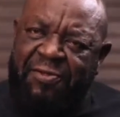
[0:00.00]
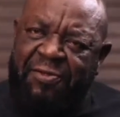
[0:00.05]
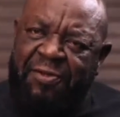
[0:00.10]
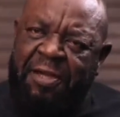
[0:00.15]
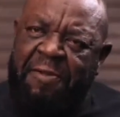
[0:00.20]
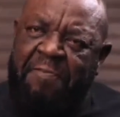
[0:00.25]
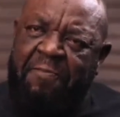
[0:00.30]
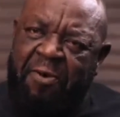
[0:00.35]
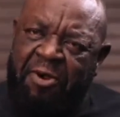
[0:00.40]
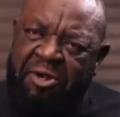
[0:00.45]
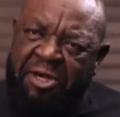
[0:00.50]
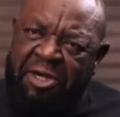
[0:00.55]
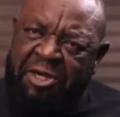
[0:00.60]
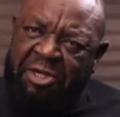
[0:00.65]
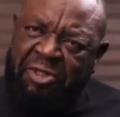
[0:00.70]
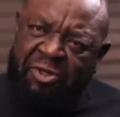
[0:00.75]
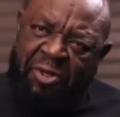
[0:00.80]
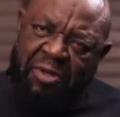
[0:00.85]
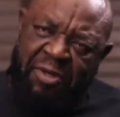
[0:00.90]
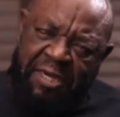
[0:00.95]
The burden is
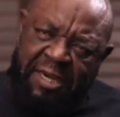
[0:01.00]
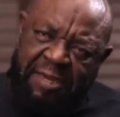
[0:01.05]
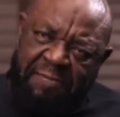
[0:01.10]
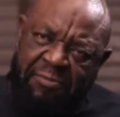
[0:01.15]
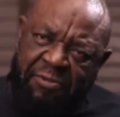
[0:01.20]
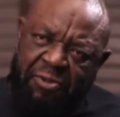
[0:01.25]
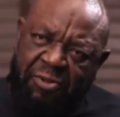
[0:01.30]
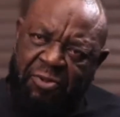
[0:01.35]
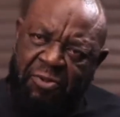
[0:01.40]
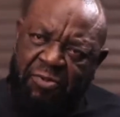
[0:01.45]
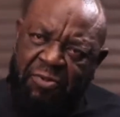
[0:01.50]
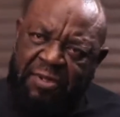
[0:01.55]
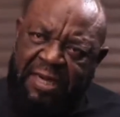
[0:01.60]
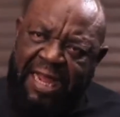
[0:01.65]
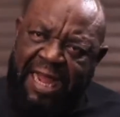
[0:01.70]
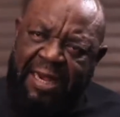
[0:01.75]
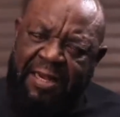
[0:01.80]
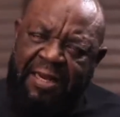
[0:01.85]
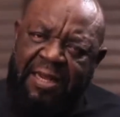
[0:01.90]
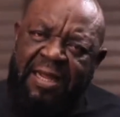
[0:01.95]
on them to do
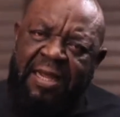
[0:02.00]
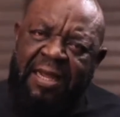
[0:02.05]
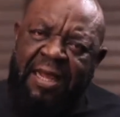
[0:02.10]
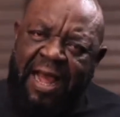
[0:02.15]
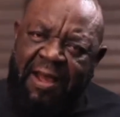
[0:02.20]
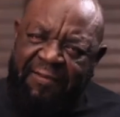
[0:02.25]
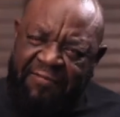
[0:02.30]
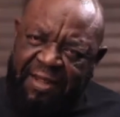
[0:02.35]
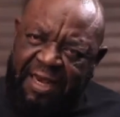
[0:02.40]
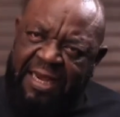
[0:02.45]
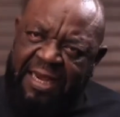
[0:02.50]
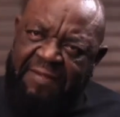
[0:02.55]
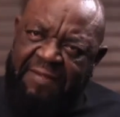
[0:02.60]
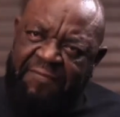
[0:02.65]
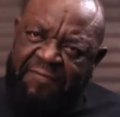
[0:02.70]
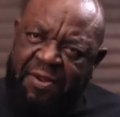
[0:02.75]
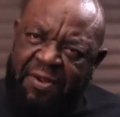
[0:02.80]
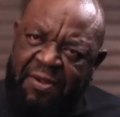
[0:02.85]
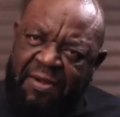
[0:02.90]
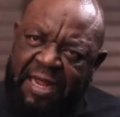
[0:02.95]
that. After they have
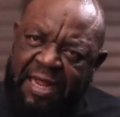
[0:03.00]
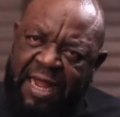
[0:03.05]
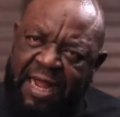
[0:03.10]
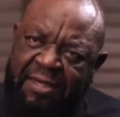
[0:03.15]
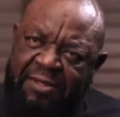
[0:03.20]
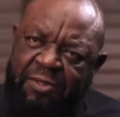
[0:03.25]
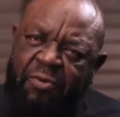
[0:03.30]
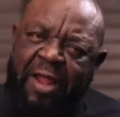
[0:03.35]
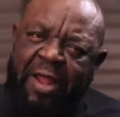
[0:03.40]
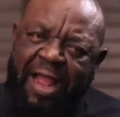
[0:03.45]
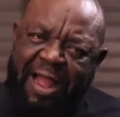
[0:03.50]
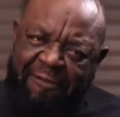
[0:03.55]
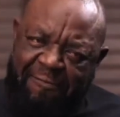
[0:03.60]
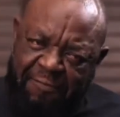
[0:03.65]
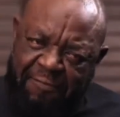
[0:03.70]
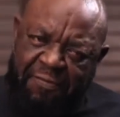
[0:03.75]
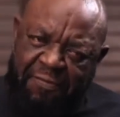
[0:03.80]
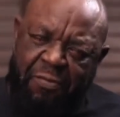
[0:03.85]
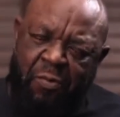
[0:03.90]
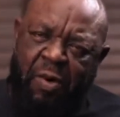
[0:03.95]
done that,
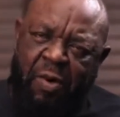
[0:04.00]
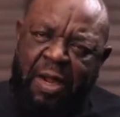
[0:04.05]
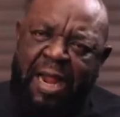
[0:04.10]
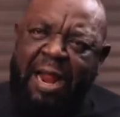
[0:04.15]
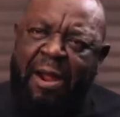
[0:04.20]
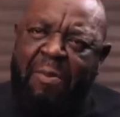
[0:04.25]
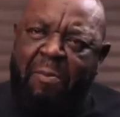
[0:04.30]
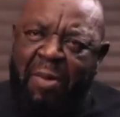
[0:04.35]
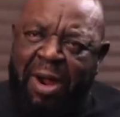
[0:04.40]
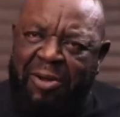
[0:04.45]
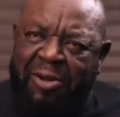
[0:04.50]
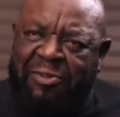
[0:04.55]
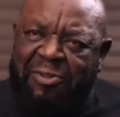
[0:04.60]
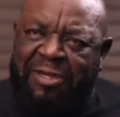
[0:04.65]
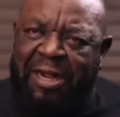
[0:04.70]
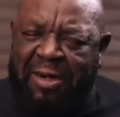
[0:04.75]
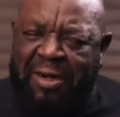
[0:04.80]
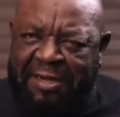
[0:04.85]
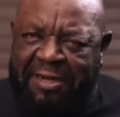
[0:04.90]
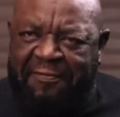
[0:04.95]
we now mount
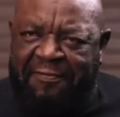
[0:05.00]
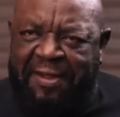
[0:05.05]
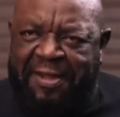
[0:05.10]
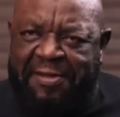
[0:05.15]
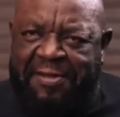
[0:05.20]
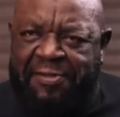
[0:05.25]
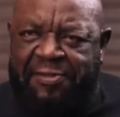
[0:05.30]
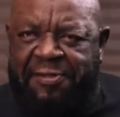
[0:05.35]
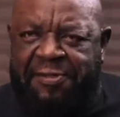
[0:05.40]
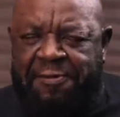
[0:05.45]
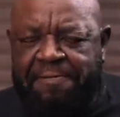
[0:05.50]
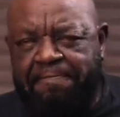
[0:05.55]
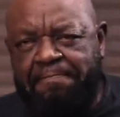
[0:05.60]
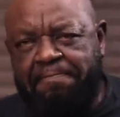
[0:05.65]
our defense.